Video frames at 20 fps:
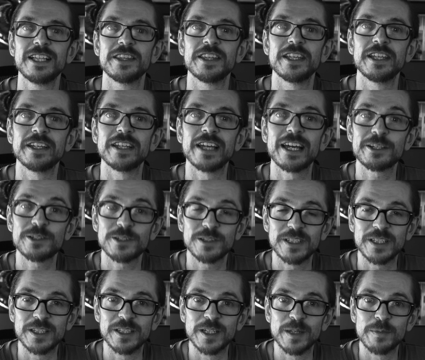then
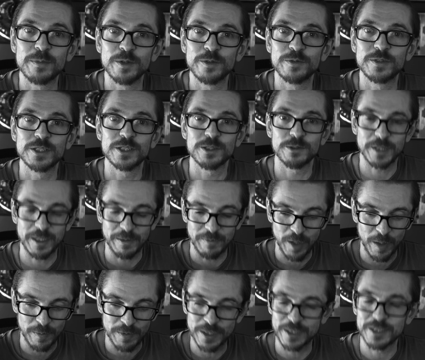actually the number of discrete
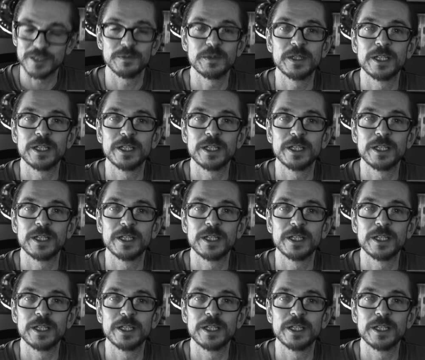objects that